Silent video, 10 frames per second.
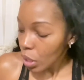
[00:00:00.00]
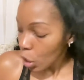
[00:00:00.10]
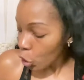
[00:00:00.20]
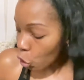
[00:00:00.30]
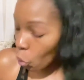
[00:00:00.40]

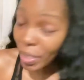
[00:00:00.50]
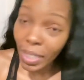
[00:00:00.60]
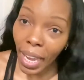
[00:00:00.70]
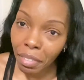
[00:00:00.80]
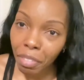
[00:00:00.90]
So
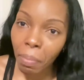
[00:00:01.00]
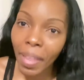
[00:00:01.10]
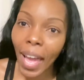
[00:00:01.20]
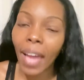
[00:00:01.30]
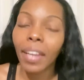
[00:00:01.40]
aside from
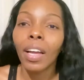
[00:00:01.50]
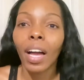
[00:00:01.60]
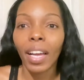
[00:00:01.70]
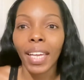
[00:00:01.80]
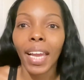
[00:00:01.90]
that,
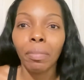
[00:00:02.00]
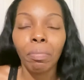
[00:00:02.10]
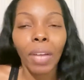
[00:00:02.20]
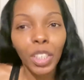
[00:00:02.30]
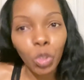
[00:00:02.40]
again,
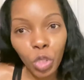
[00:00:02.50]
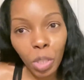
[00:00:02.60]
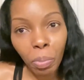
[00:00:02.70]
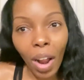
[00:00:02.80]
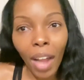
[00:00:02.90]
use the
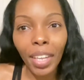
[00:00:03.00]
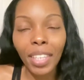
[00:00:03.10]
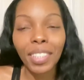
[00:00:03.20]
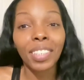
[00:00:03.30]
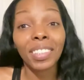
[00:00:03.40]

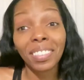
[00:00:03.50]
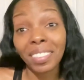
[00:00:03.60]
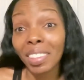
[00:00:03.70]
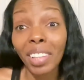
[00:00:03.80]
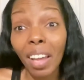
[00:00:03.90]
products.
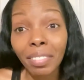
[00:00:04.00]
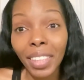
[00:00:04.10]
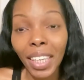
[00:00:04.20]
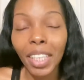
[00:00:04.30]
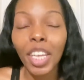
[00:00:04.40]
Loved
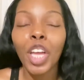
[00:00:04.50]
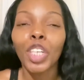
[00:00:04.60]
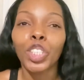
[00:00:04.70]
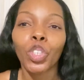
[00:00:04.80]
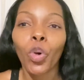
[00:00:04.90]
it.
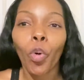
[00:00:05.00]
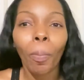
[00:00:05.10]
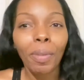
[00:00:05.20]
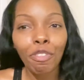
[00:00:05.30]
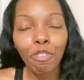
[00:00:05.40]
So
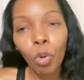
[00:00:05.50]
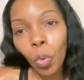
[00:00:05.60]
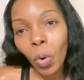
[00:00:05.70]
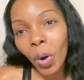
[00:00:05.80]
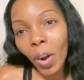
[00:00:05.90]

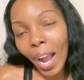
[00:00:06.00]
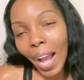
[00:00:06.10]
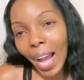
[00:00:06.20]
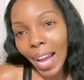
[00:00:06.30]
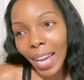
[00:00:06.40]
before
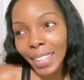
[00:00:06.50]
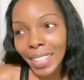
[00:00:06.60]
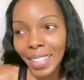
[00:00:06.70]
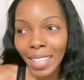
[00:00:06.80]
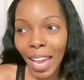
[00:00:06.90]
I
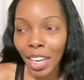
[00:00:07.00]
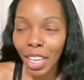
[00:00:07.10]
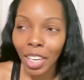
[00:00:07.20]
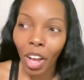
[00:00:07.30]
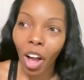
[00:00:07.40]

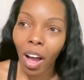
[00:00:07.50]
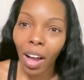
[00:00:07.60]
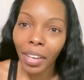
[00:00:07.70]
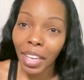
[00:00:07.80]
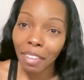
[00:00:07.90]
decided
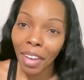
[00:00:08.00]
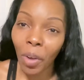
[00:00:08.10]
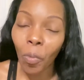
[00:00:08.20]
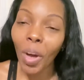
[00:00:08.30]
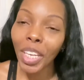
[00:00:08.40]
on if I
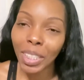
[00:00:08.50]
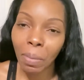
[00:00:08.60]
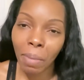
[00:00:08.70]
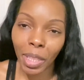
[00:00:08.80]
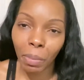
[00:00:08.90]
wanted to
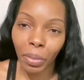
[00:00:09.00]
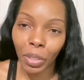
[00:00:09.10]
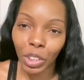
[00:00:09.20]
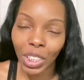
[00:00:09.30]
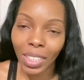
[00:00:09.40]
make the
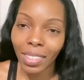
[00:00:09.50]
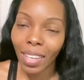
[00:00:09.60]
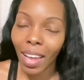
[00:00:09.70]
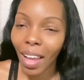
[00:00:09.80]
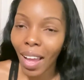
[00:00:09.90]
purchase,
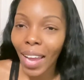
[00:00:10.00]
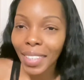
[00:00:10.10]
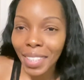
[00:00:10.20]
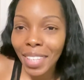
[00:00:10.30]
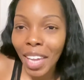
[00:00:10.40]
I
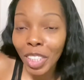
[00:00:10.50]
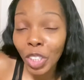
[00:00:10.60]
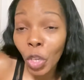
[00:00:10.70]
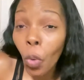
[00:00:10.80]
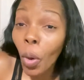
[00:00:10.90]
decided to
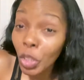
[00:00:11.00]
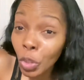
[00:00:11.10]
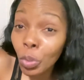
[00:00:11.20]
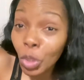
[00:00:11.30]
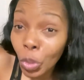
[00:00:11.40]
go on
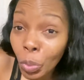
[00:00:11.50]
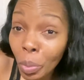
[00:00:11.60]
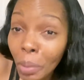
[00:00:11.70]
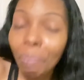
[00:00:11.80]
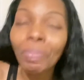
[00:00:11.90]
YouTube
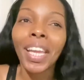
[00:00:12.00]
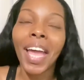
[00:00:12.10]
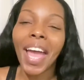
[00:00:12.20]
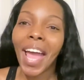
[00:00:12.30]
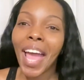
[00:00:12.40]

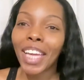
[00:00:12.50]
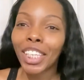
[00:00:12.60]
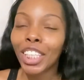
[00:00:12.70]
and